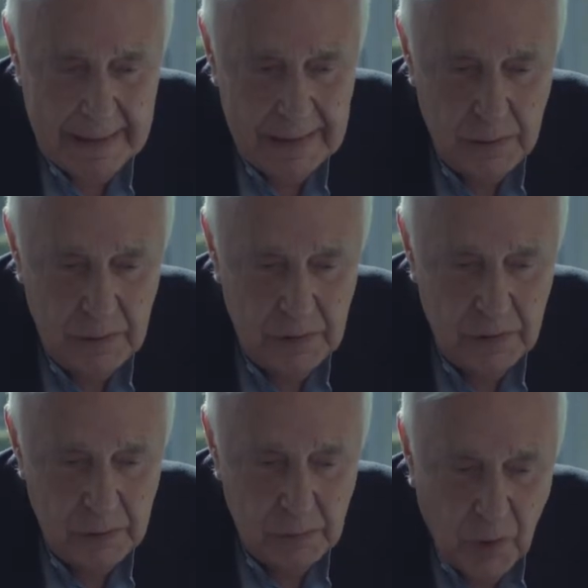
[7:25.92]

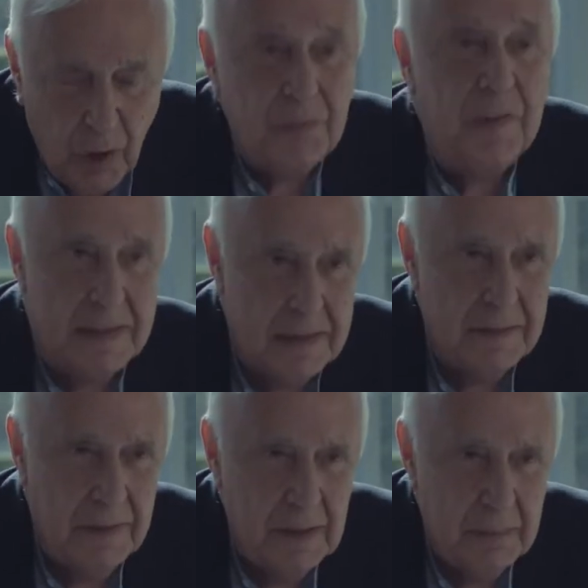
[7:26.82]
you got this
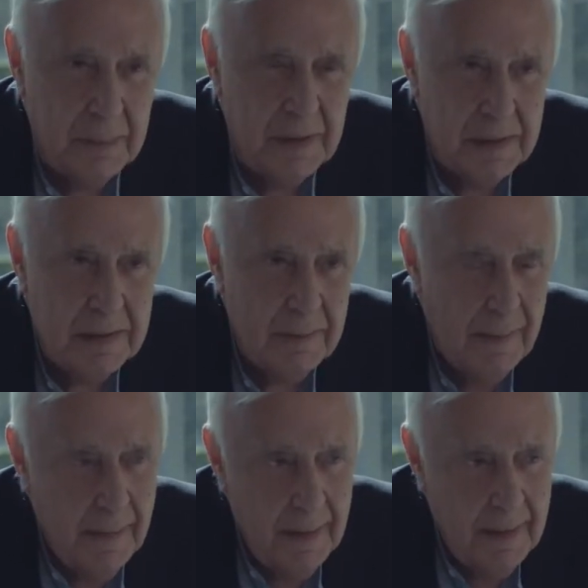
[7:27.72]
development
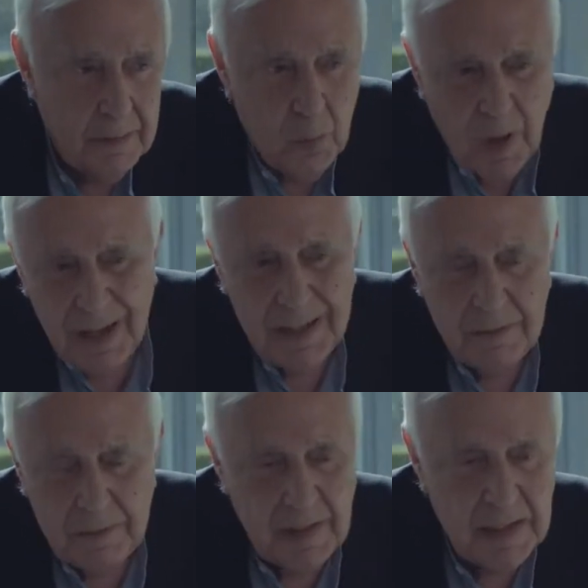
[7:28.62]
and why
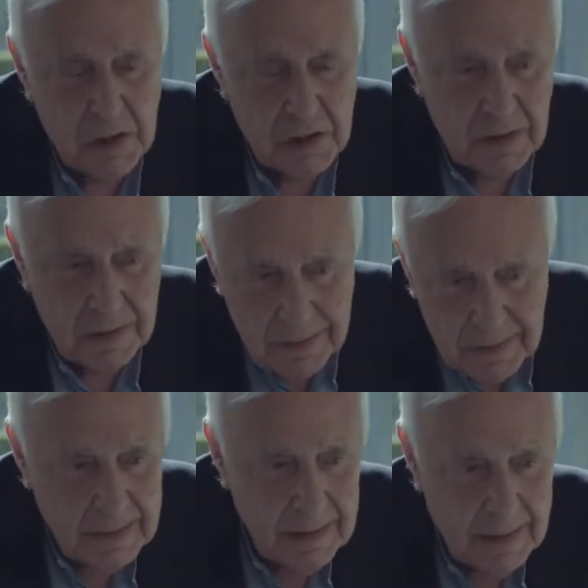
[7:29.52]
inflation
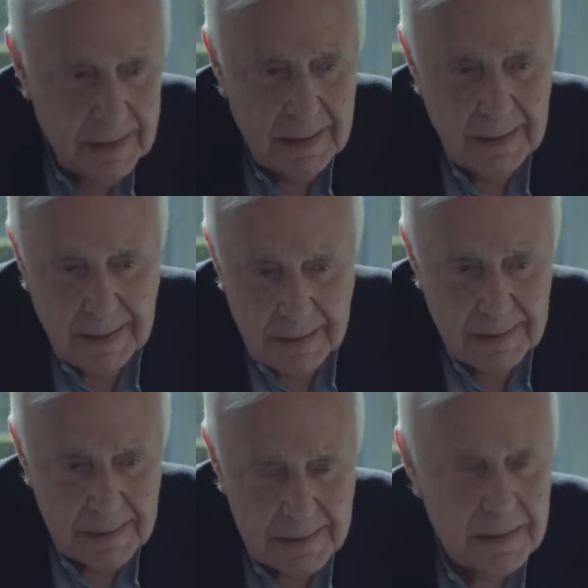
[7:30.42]

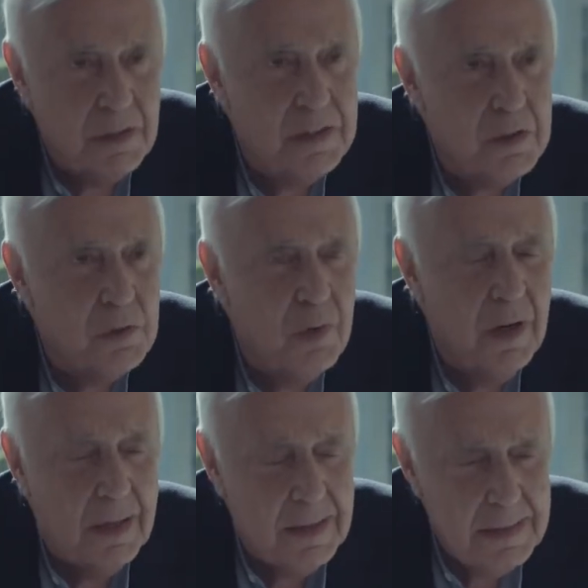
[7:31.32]
started to
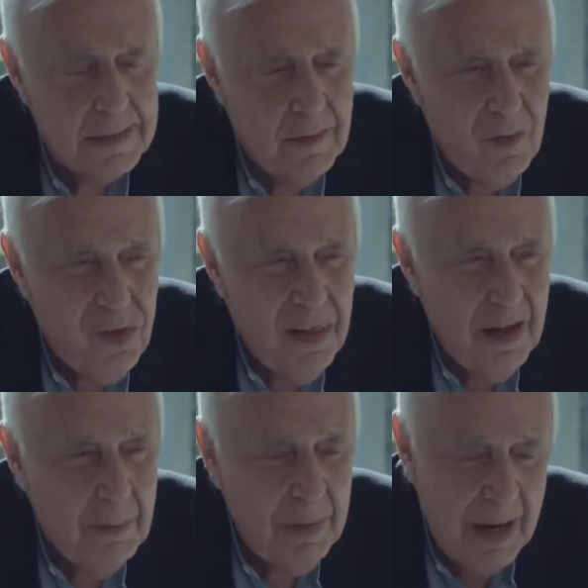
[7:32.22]
rise,
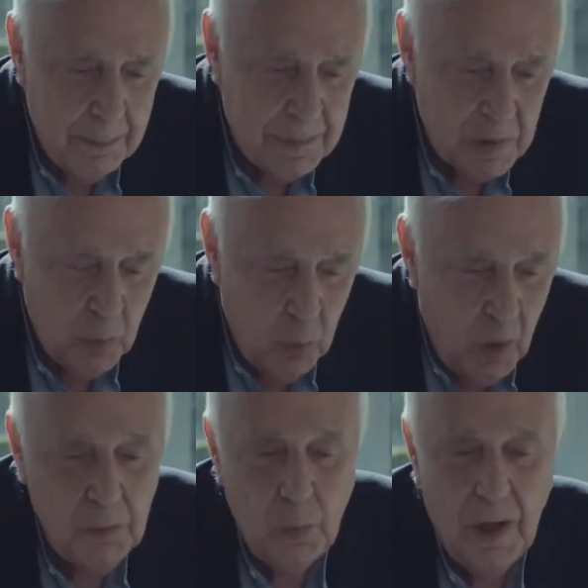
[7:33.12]
perhaps
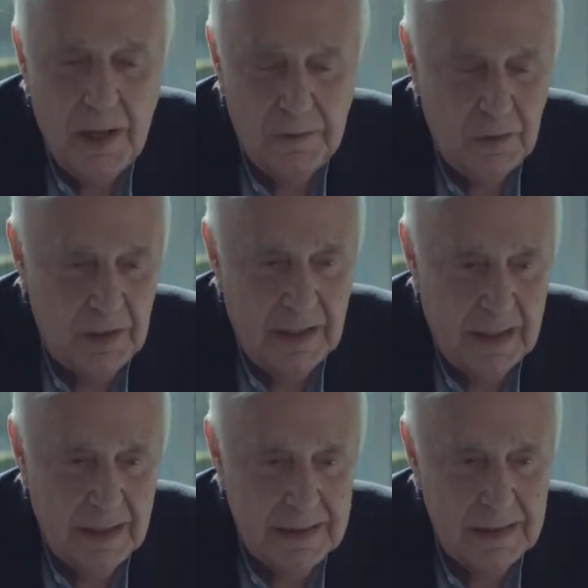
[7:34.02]
one way of looking
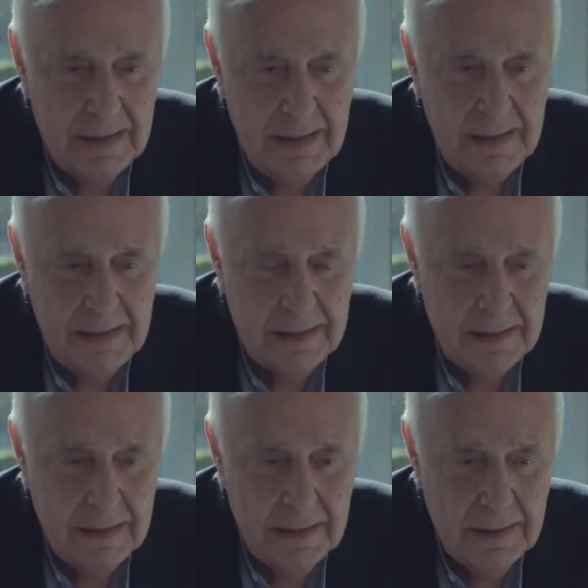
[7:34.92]
at it is
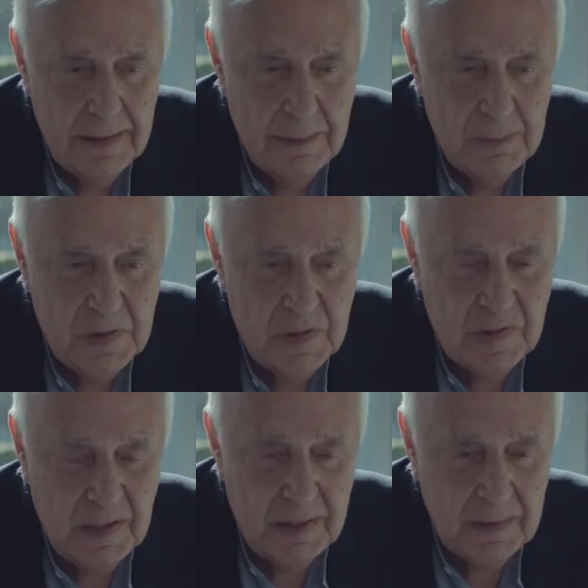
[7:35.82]
to
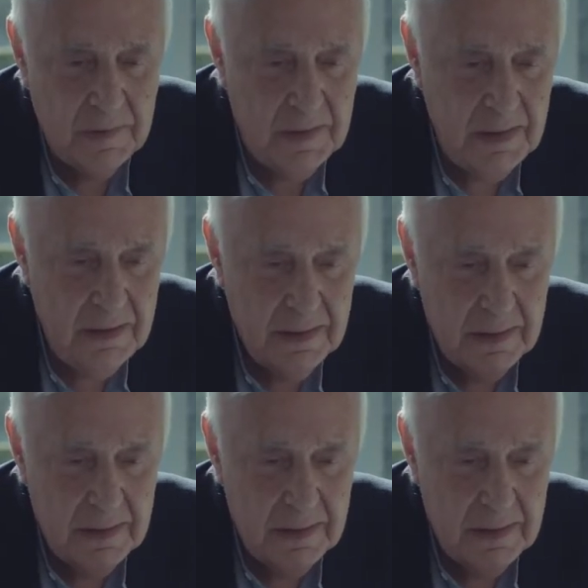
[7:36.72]
think of the